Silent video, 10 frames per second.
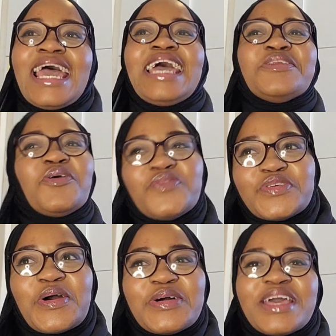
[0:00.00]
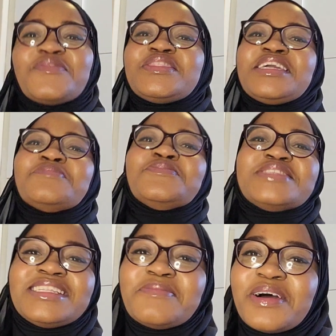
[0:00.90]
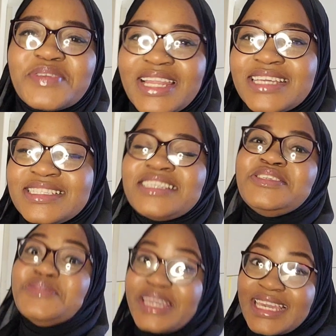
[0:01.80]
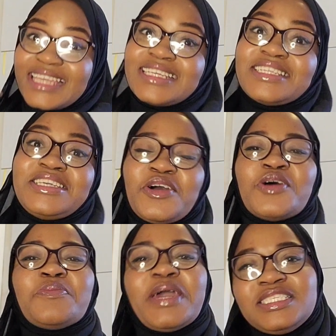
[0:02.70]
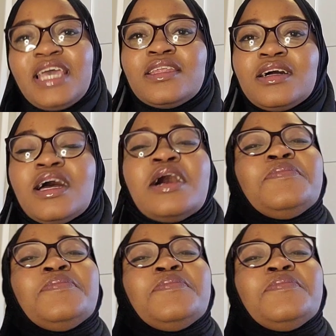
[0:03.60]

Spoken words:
and overall everything Muslima related. You can get it here on my channel.